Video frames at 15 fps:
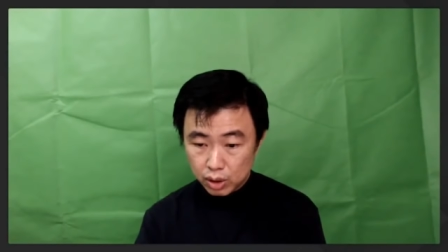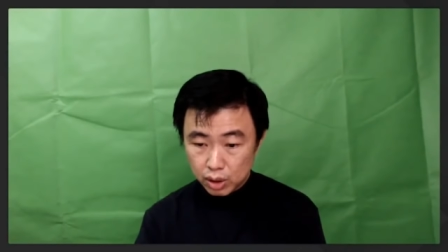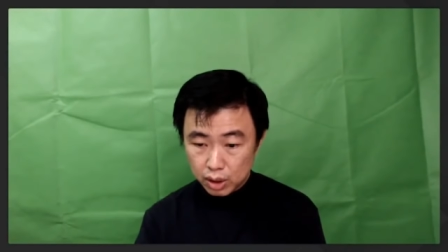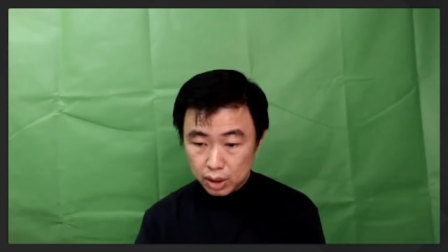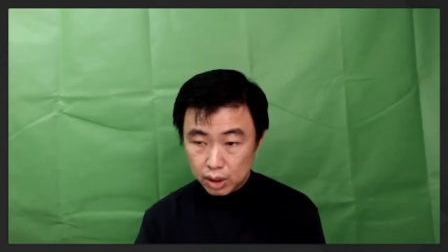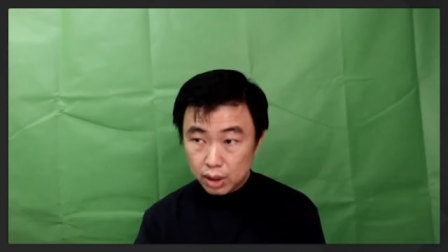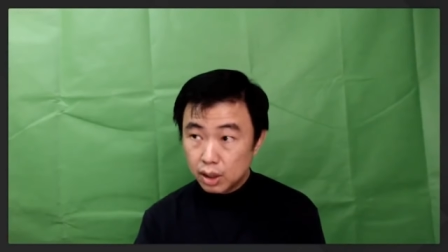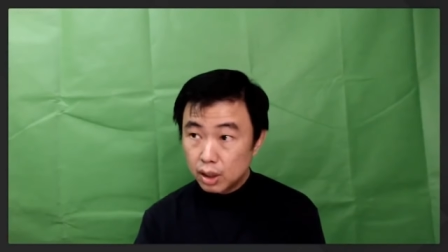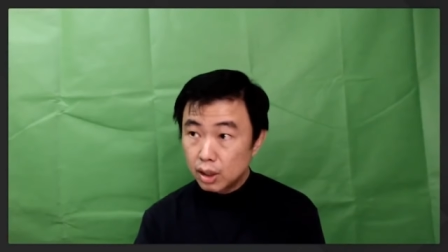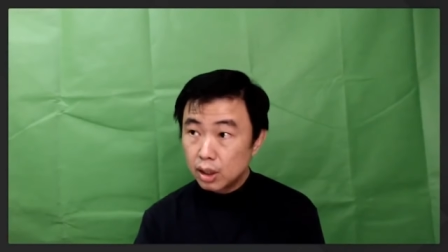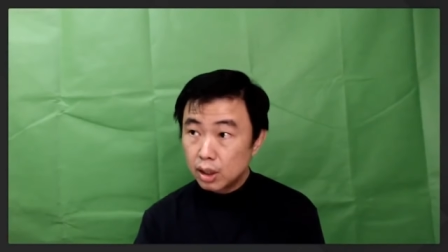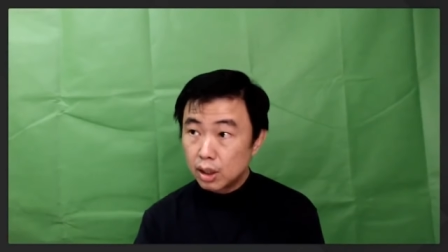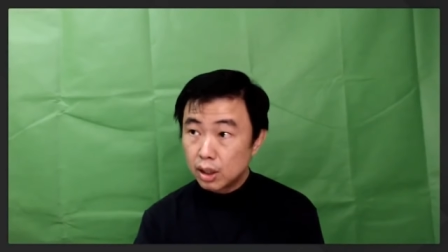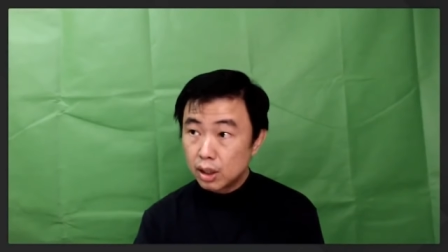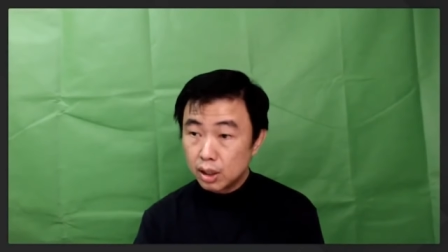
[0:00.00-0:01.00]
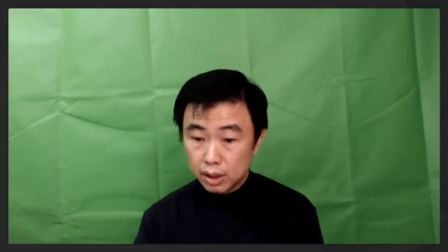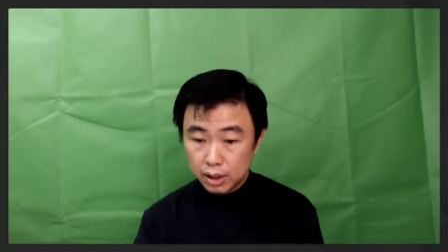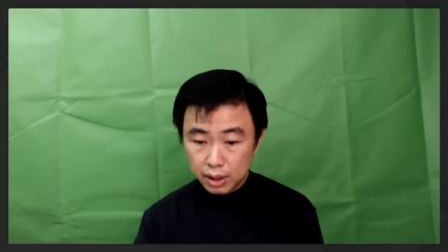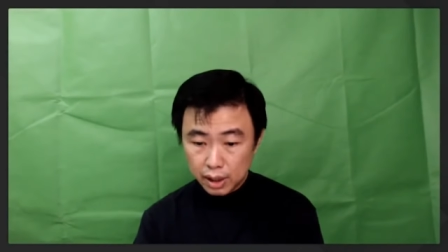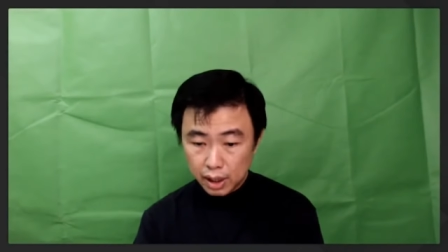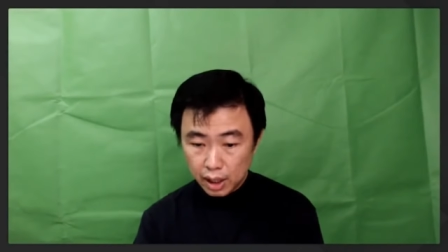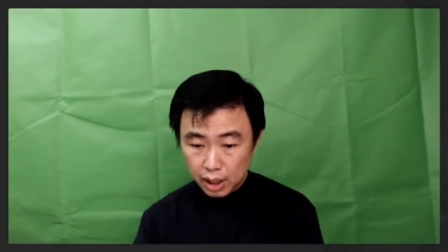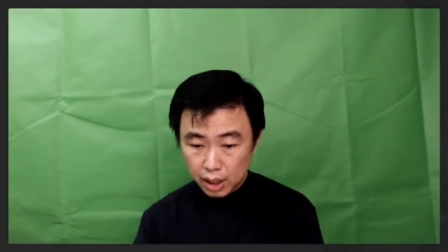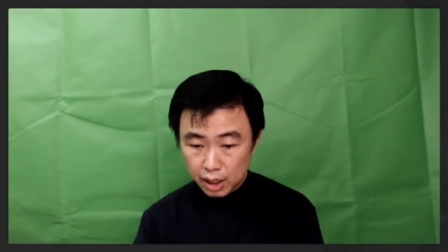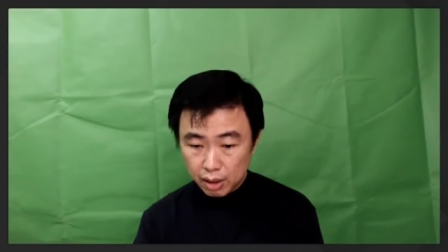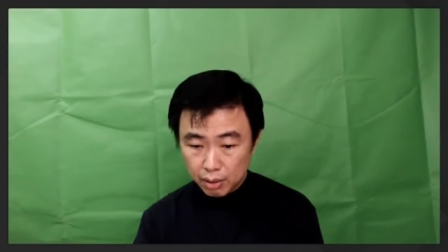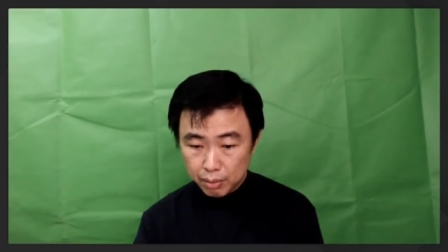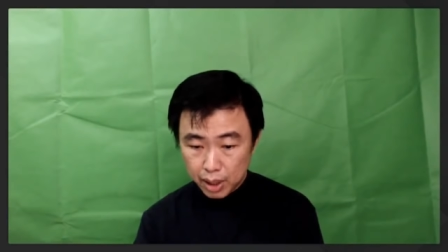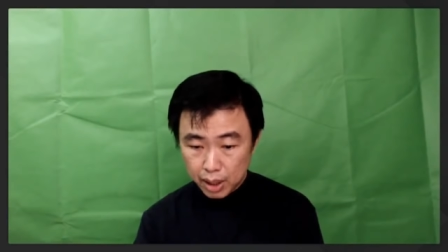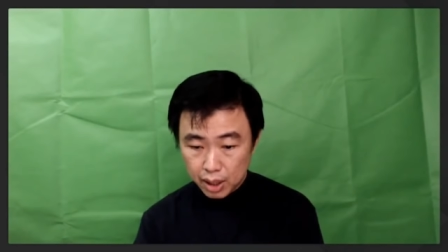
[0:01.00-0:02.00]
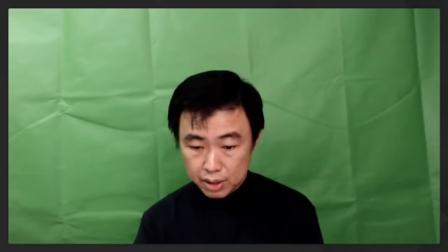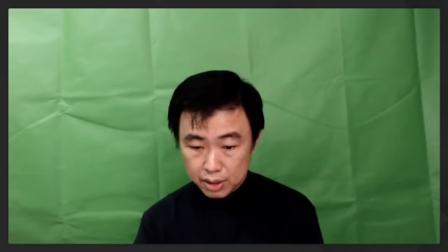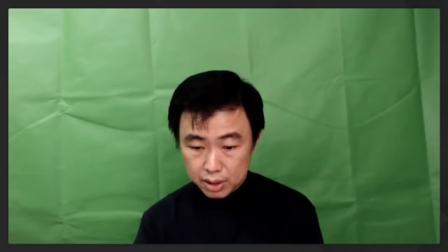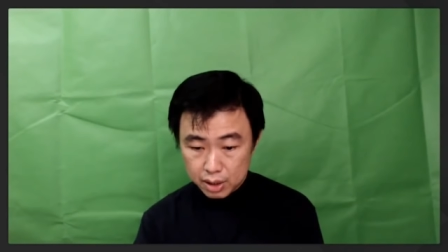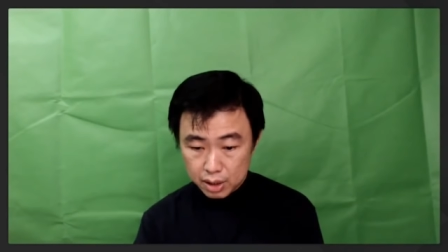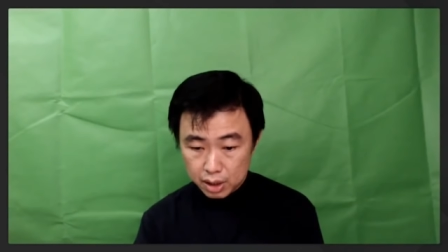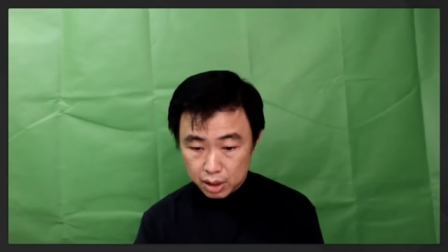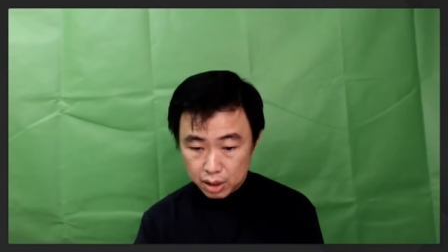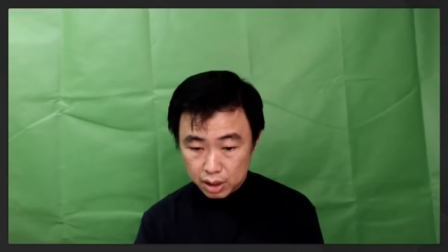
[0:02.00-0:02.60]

Uh, day master.